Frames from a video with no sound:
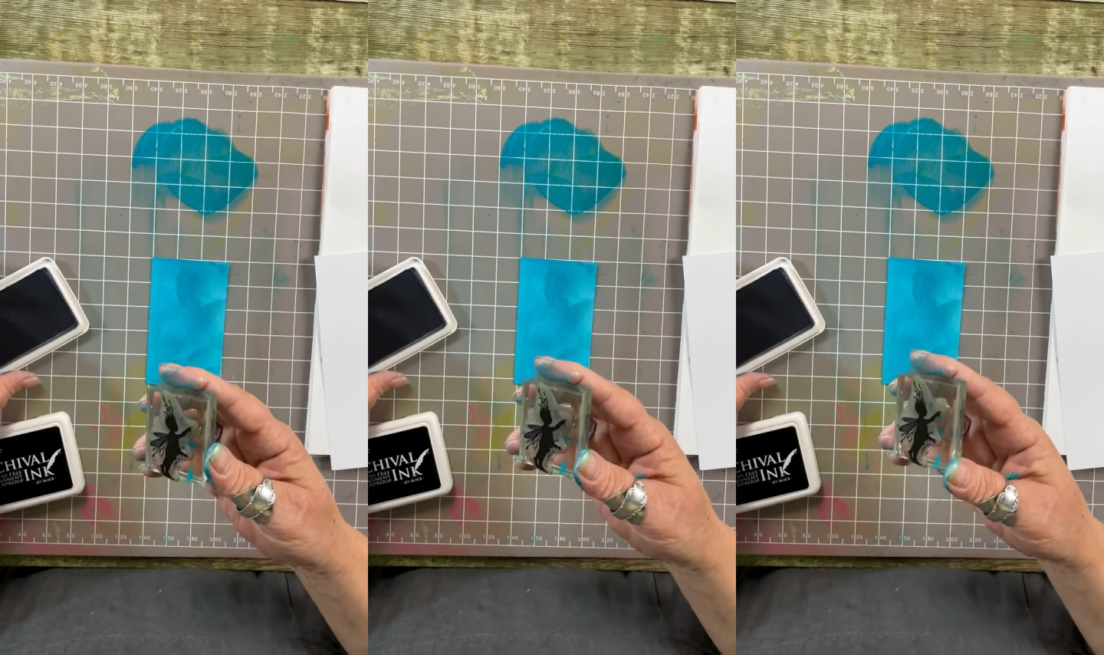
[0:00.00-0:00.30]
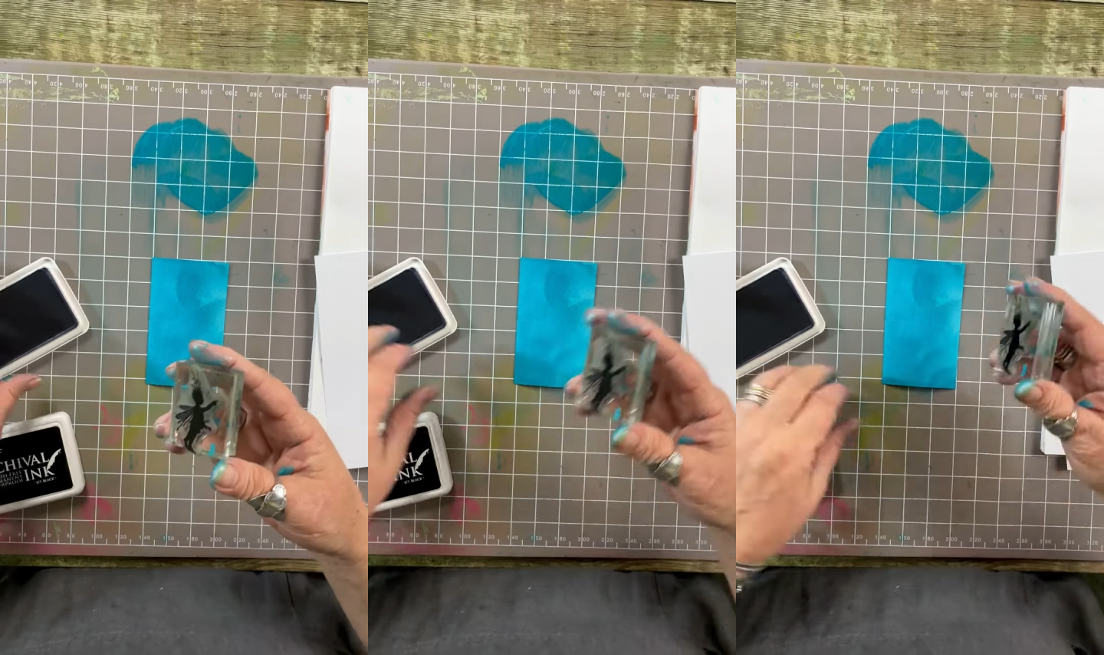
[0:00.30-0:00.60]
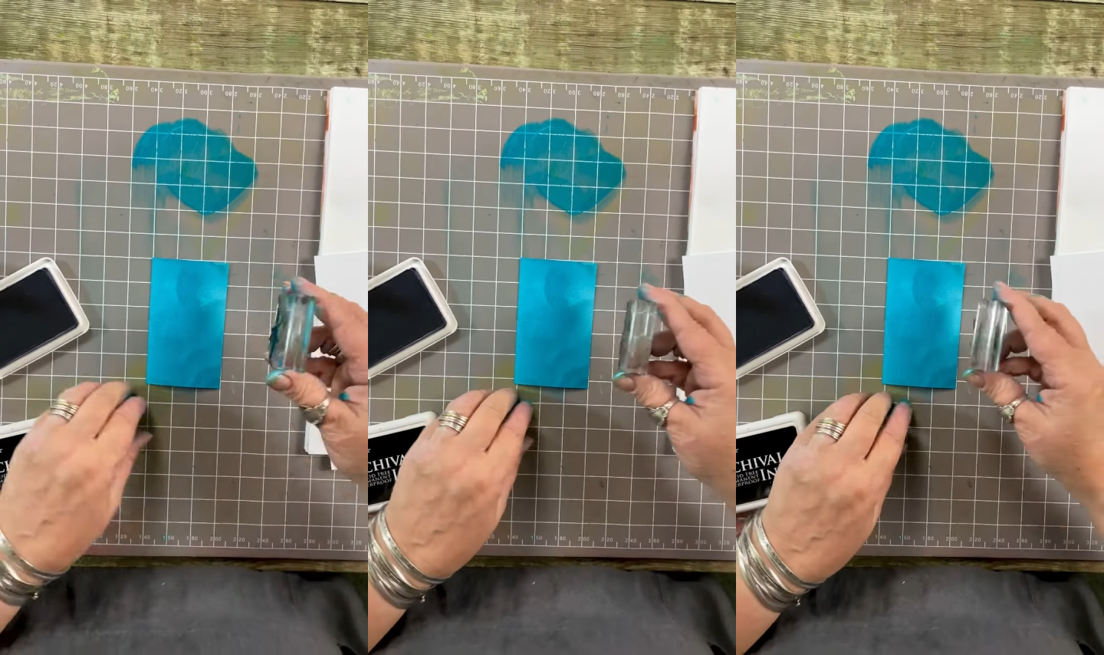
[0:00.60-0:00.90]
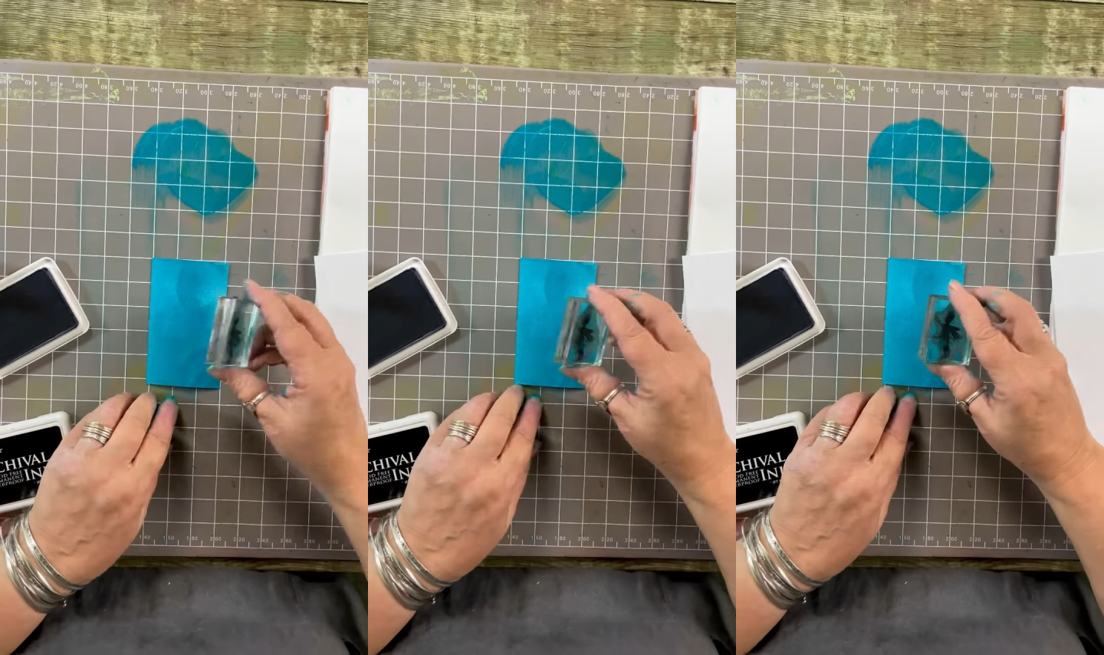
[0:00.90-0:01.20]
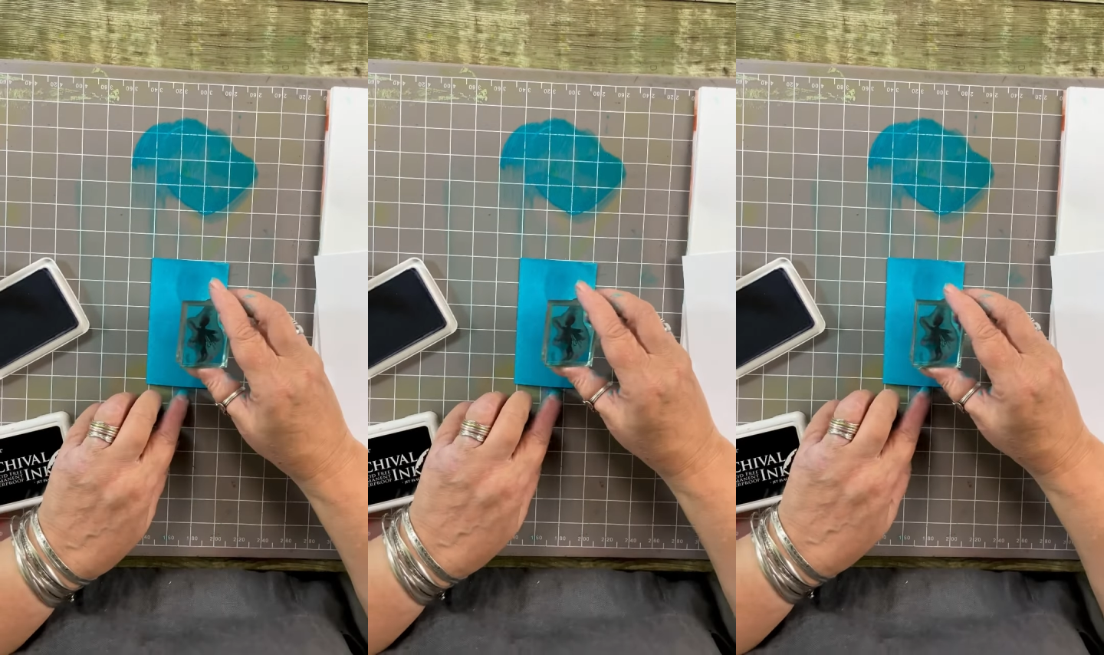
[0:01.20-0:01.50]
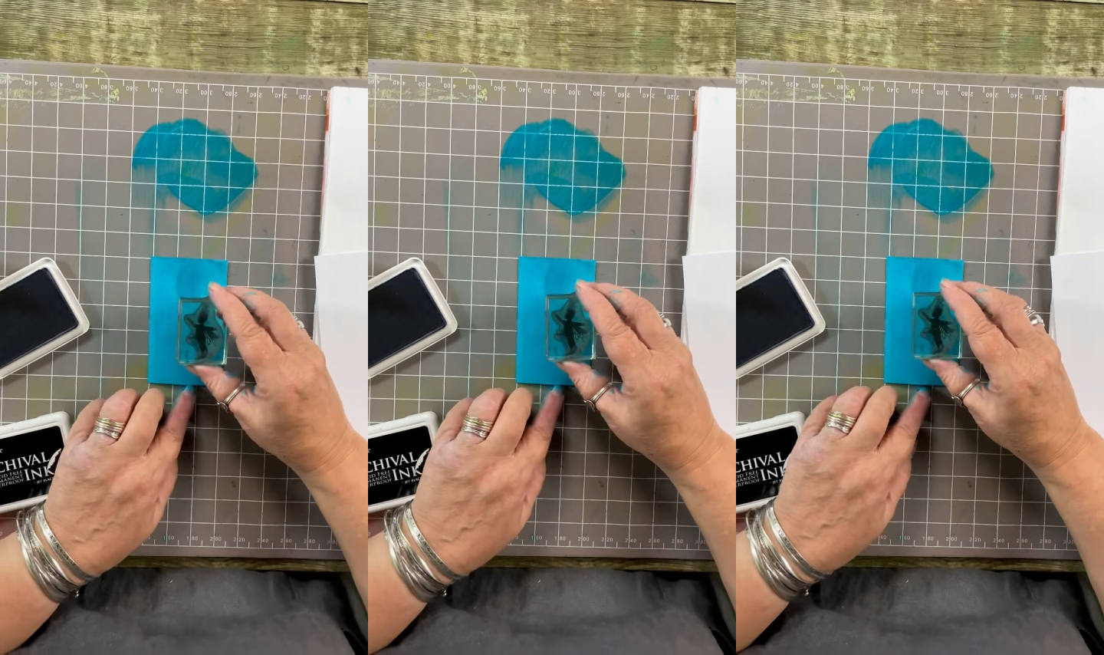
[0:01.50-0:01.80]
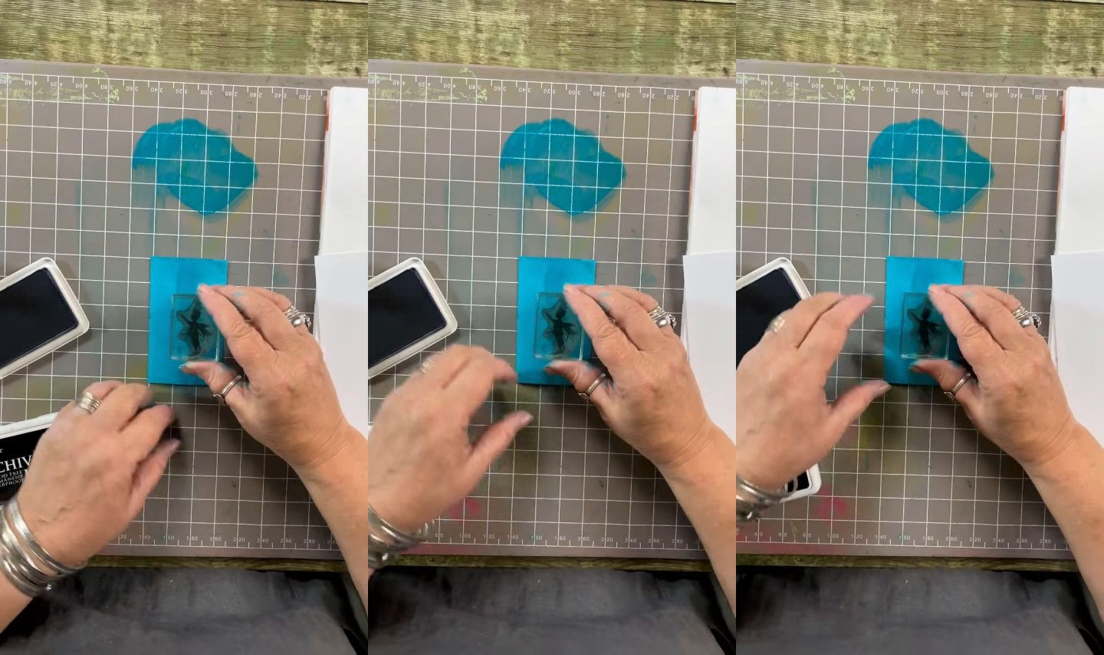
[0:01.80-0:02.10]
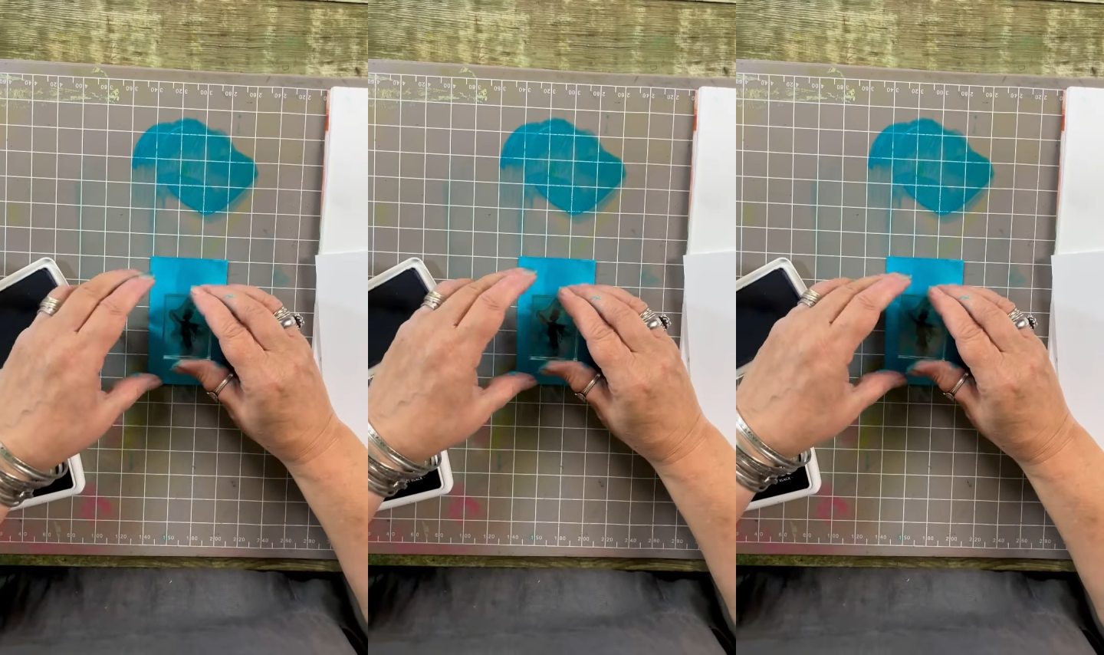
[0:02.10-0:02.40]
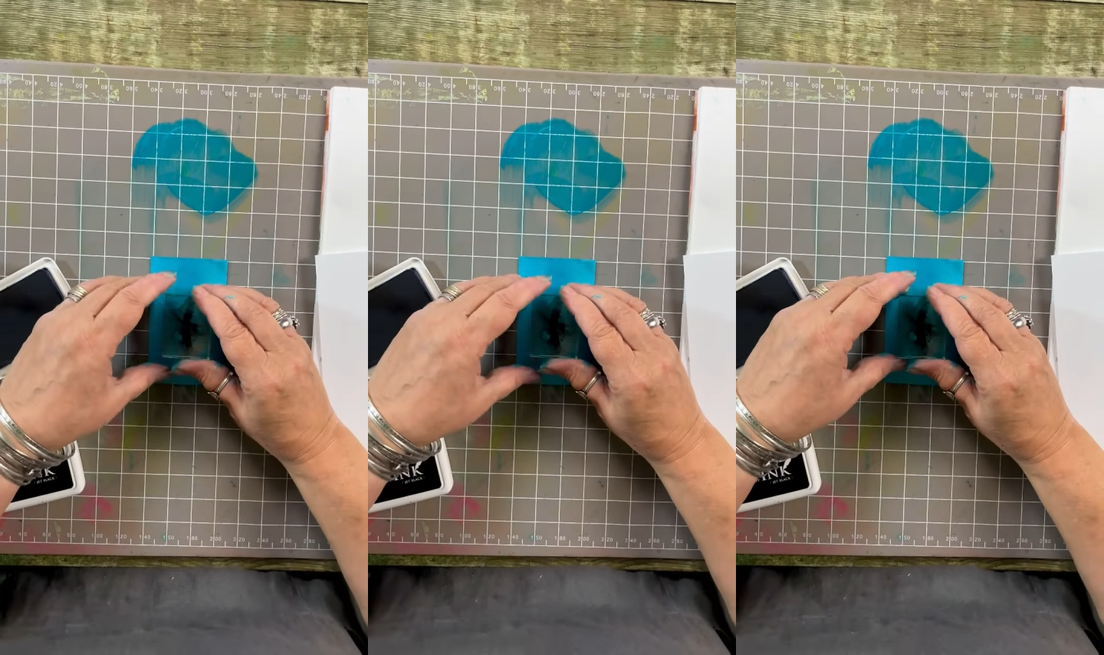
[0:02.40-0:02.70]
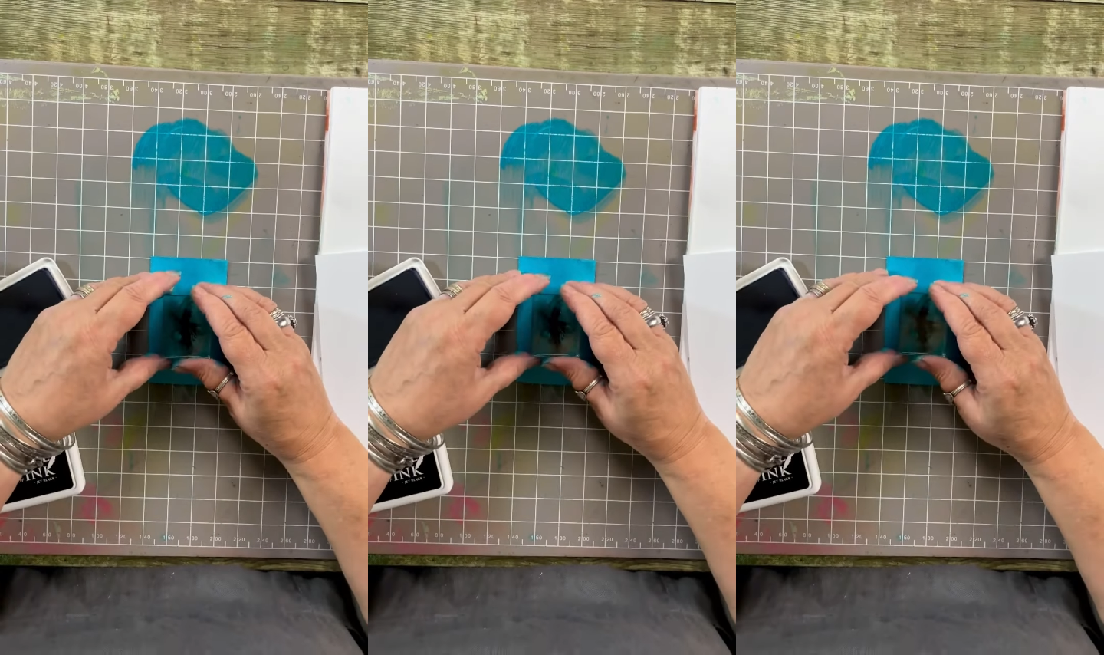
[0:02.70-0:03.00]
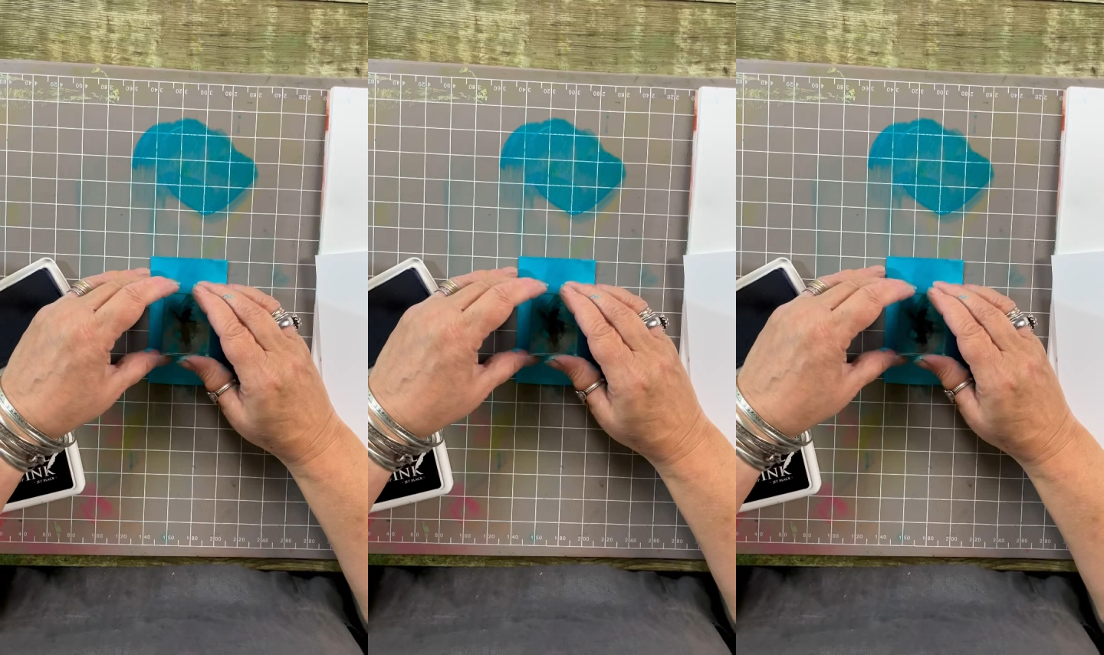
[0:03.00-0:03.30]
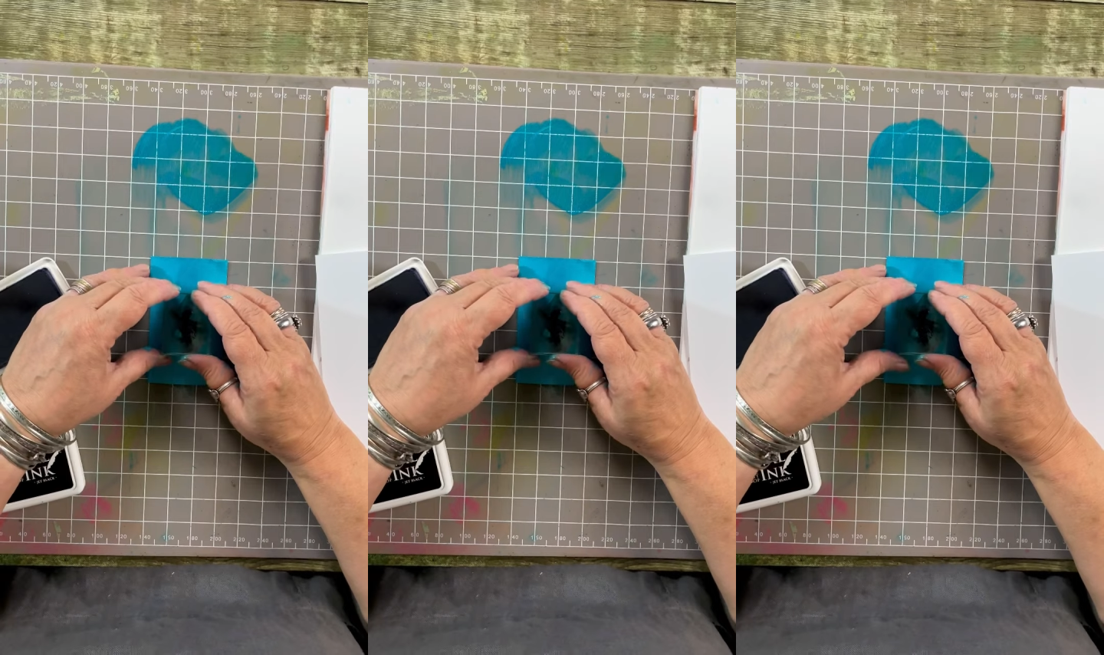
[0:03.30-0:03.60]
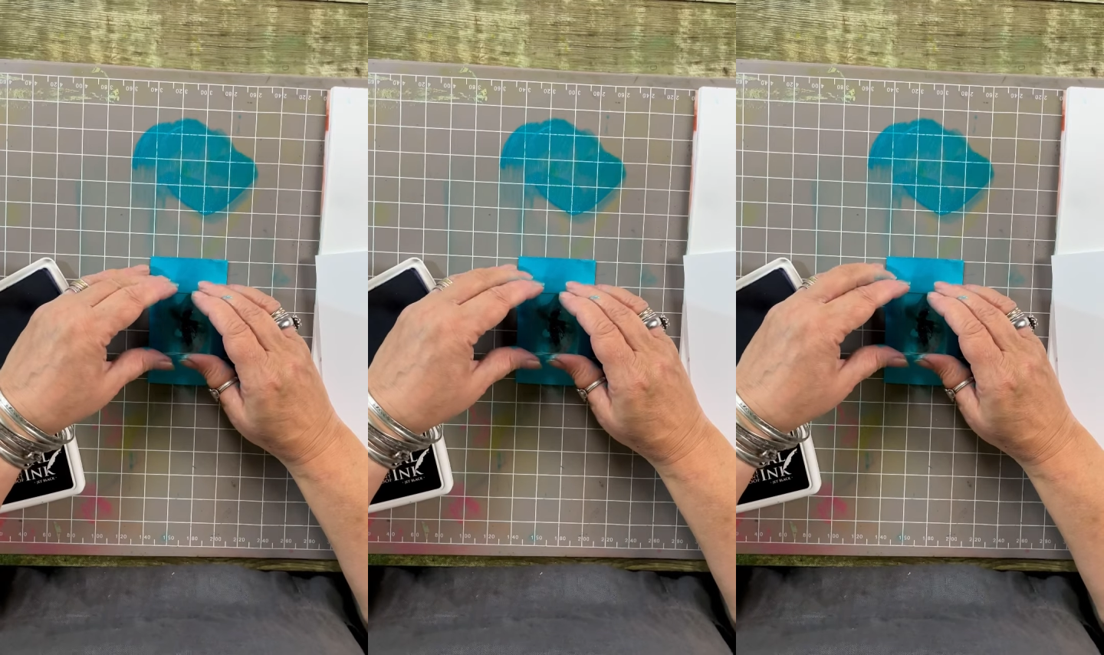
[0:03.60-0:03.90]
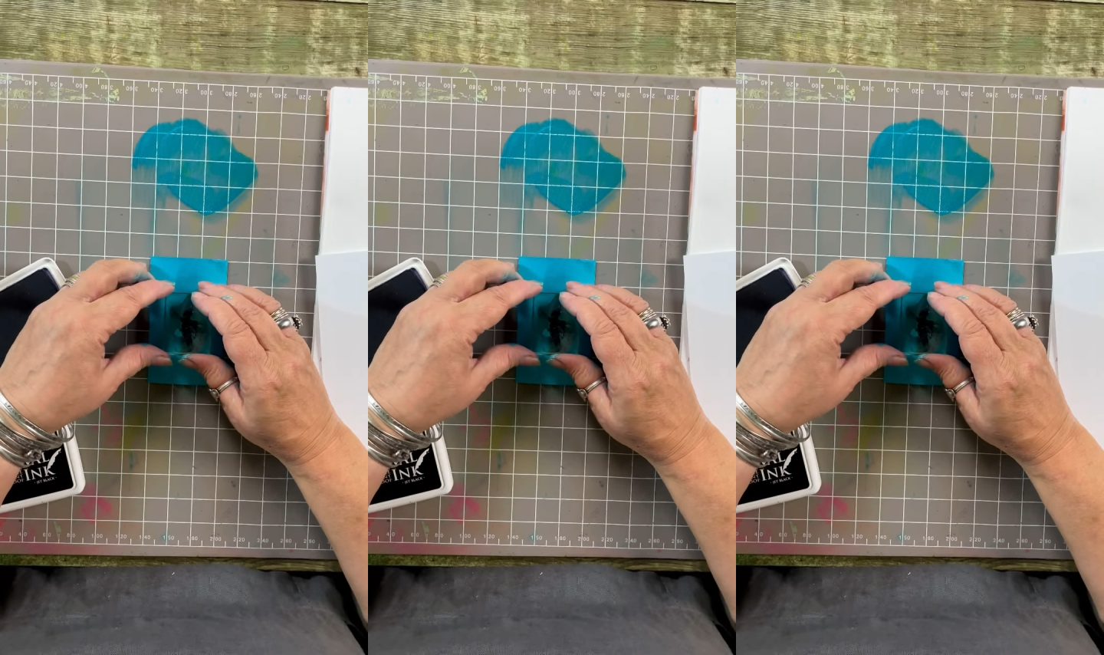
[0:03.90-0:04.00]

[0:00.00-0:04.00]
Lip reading: [unreadable: no face in view]